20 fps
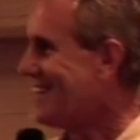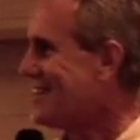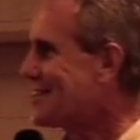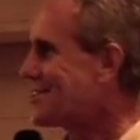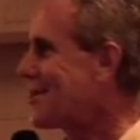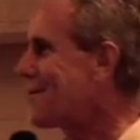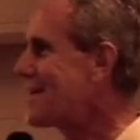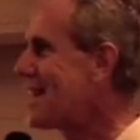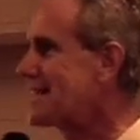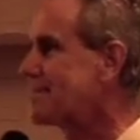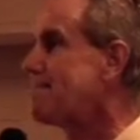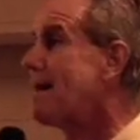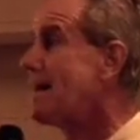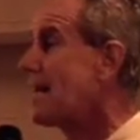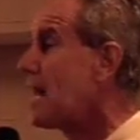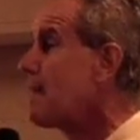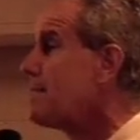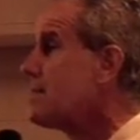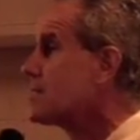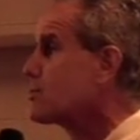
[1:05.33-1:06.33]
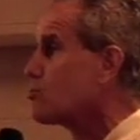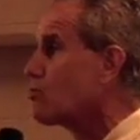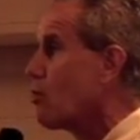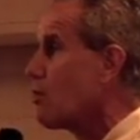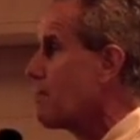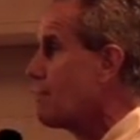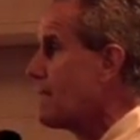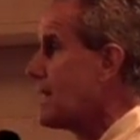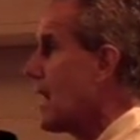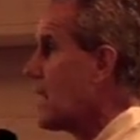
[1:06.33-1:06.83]
So yes, my name is Roy
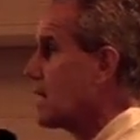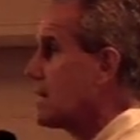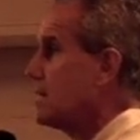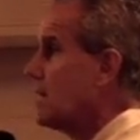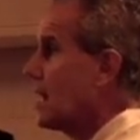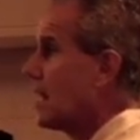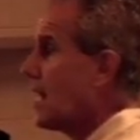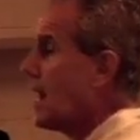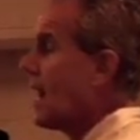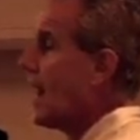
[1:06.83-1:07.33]
Biancalana.